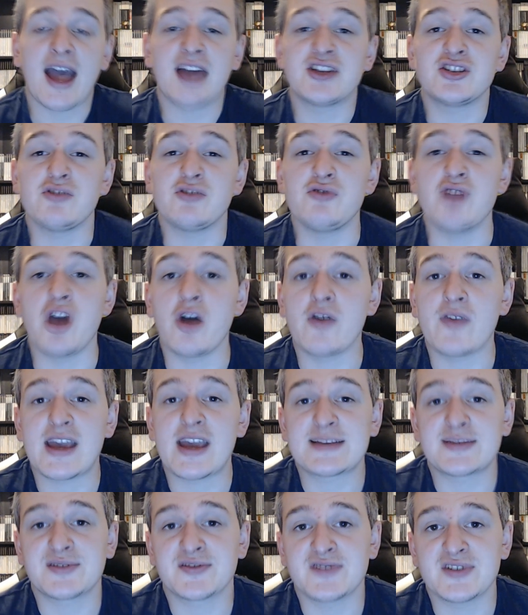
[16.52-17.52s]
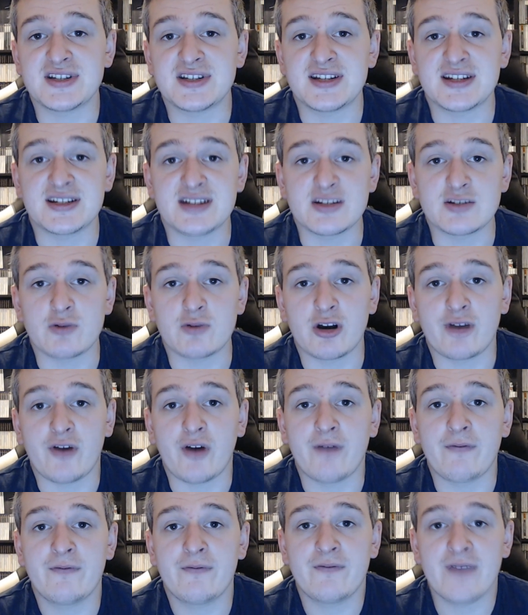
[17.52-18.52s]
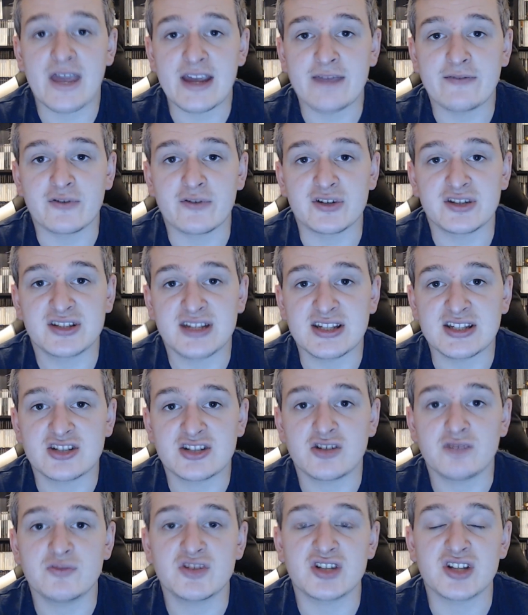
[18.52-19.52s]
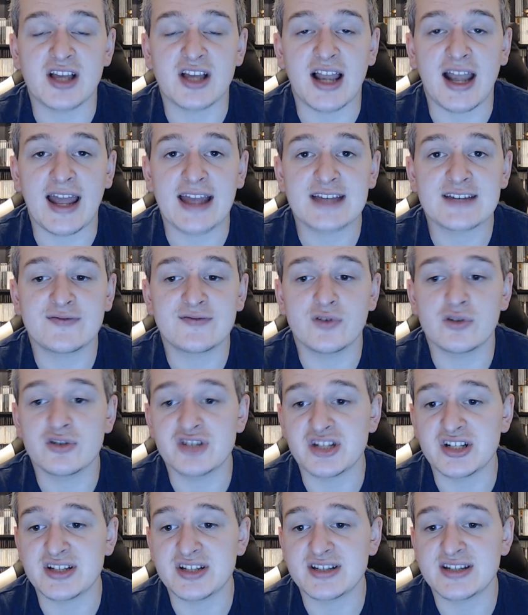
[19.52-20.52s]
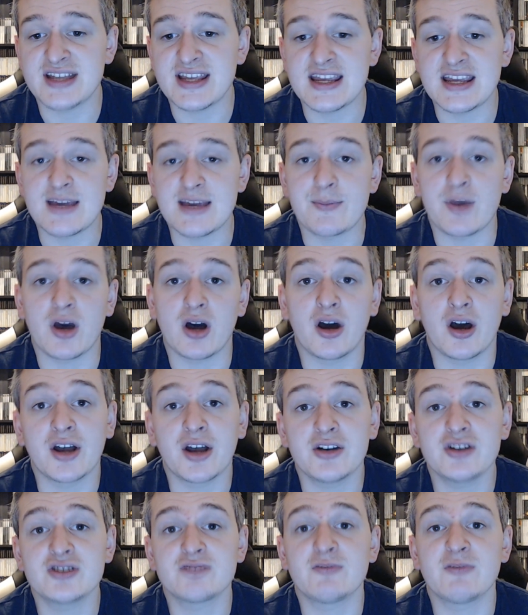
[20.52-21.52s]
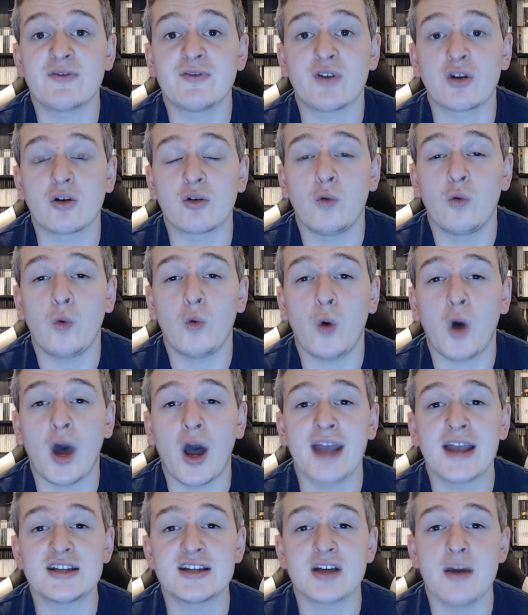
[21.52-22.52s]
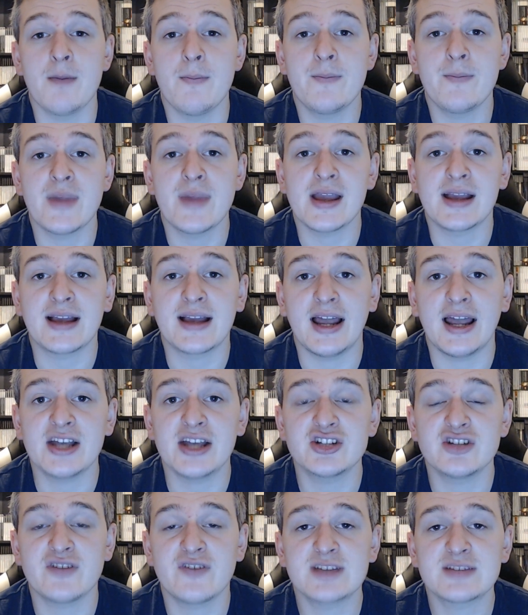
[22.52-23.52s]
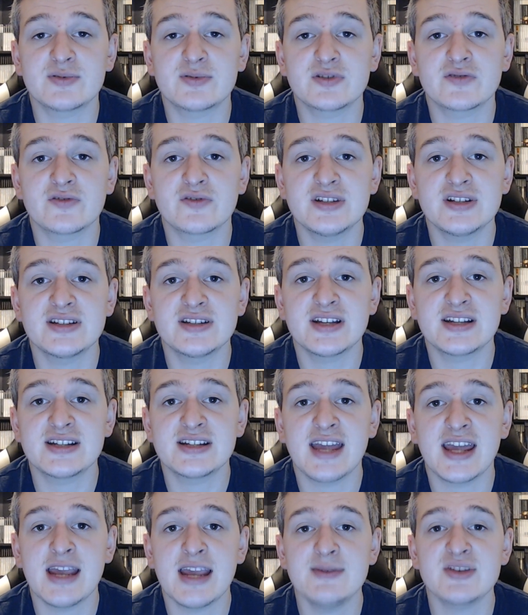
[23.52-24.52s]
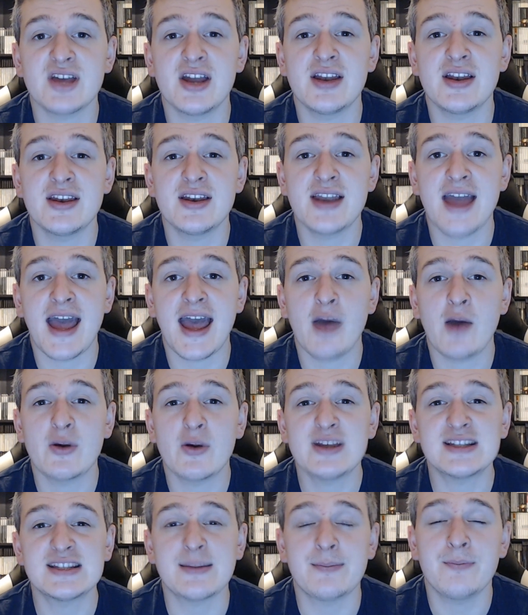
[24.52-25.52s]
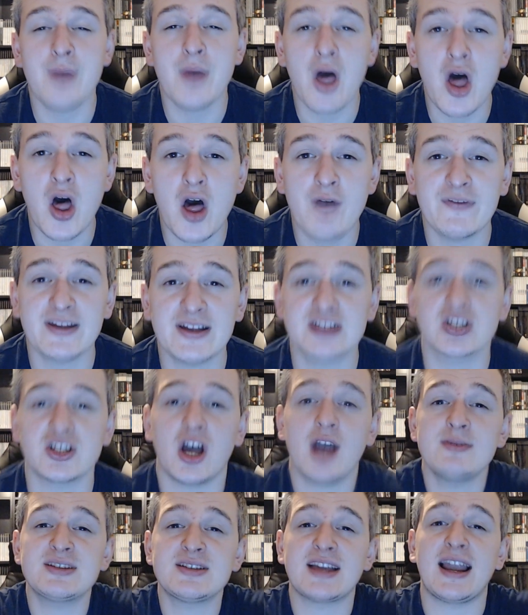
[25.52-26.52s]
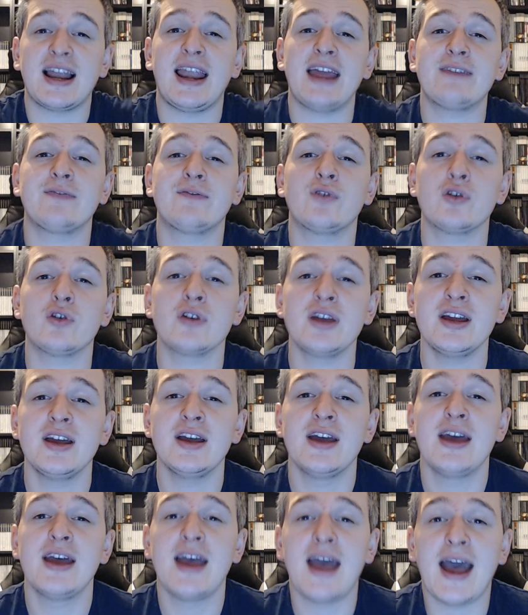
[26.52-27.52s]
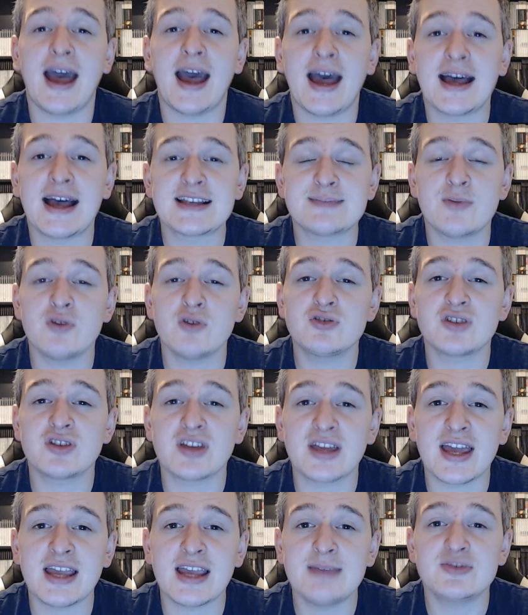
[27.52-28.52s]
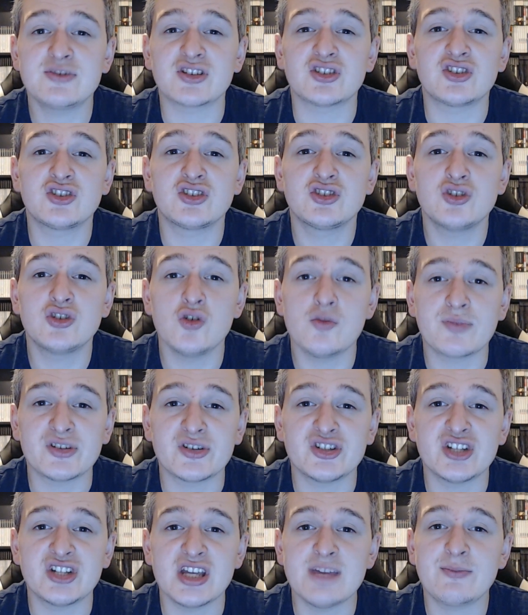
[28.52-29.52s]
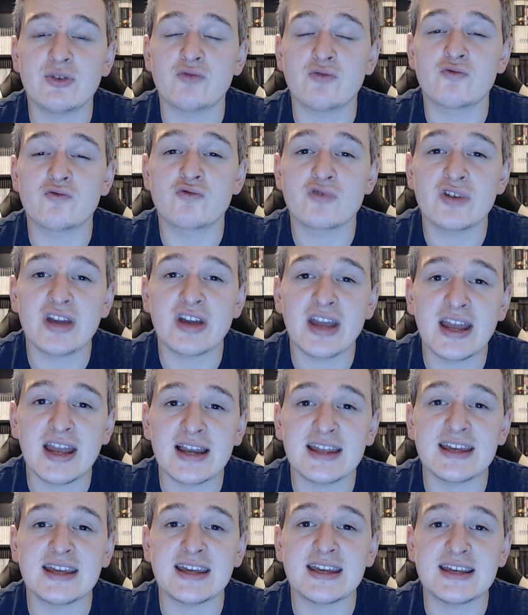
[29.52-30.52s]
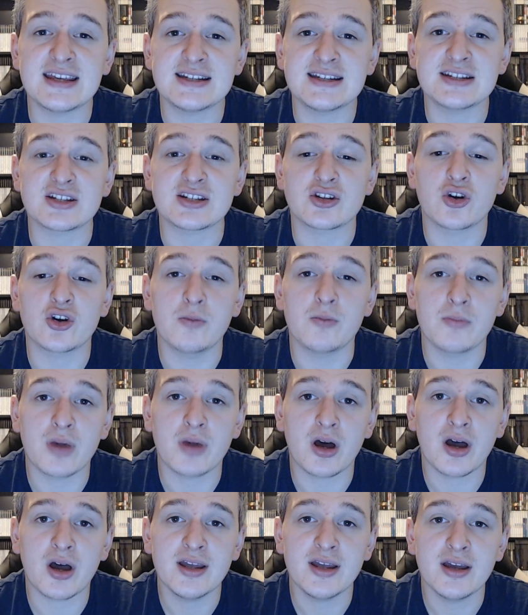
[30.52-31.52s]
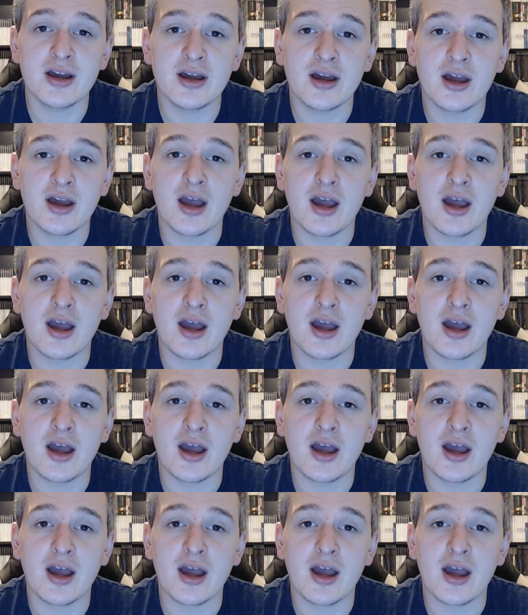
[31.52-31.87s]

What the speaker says: As you'll know, the Xbox 360 is one of our favourite systems to collect for. As you can see behind us, we've got quite a big collection of Xbox 360 games, and now is the perfect time to collect for it, as most of the games are super cheap and really easy to come by,